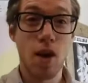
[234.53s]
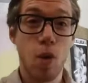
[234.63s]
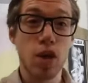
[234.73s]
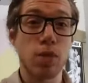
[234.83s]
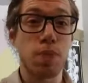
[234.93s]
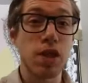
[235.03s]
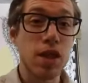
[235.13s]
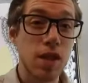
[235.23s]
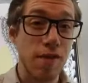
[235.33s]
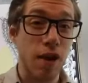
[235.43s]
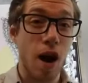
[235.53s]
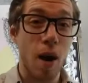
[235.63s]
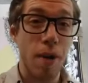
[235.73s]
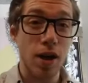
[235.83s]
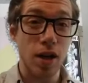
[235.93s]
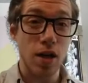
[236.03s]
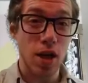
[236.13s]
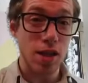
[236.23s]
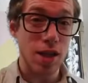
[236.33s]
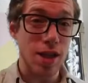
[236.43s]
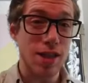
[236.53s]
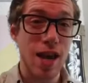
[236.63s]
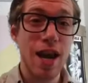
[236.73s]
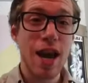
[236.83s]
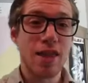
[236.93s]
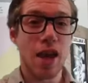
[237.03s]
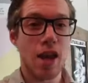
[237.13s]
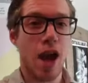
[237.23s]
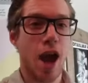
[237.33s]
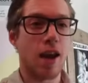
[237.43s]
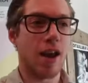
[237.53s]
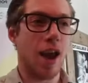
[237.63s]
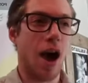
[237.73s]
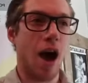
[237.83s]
With specific chiropractic adjusting, he said that he had